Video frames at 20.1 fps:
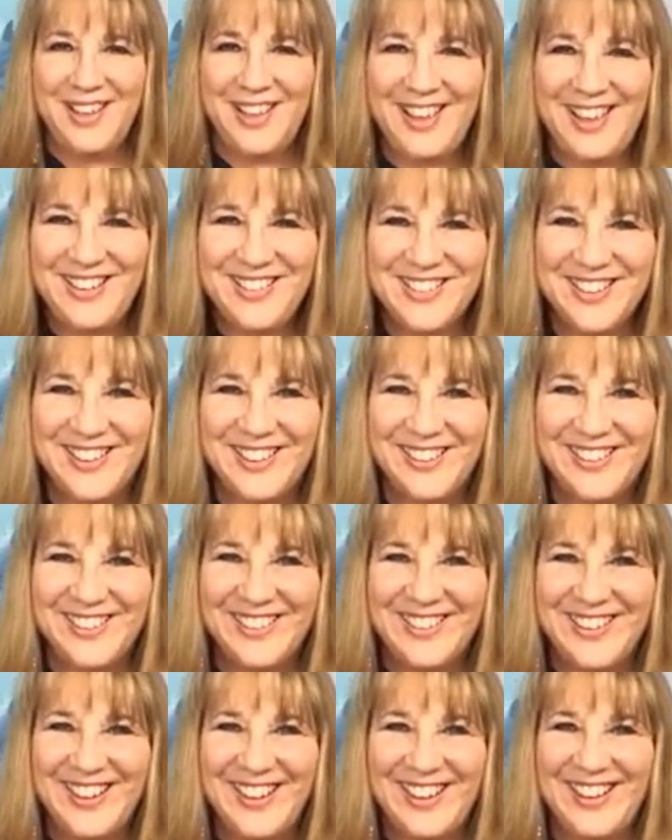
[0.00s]
Hey,
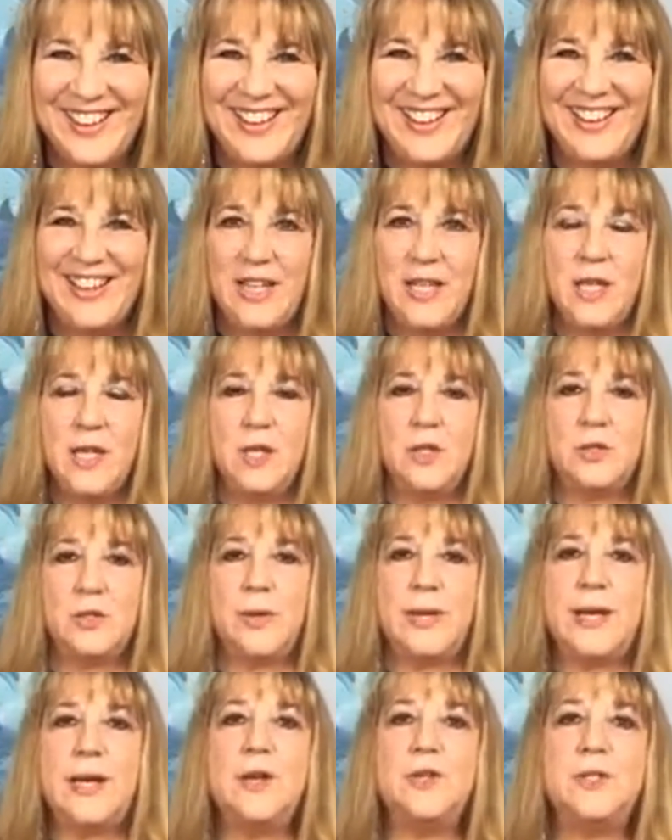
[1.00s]
Jonathan, hey.
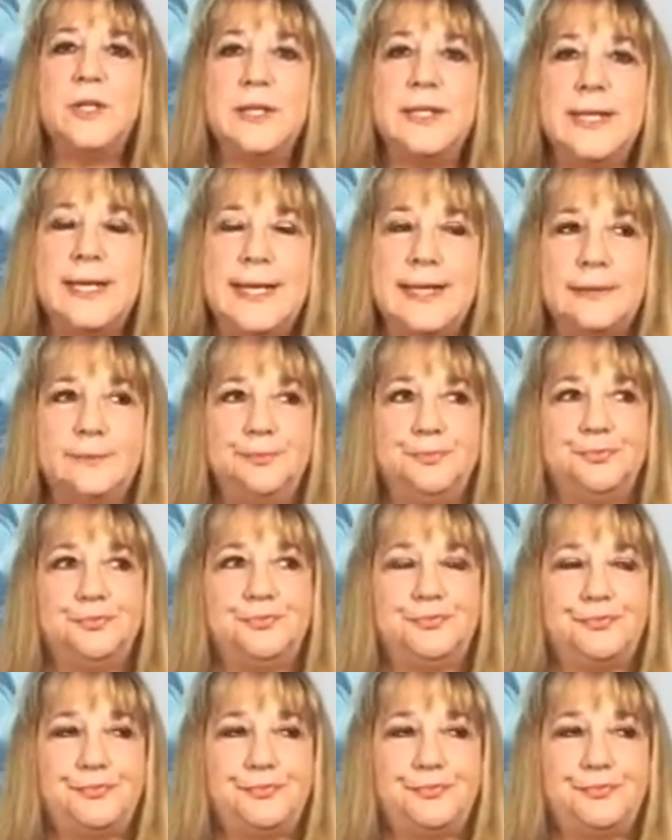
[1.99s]
So here's the thing.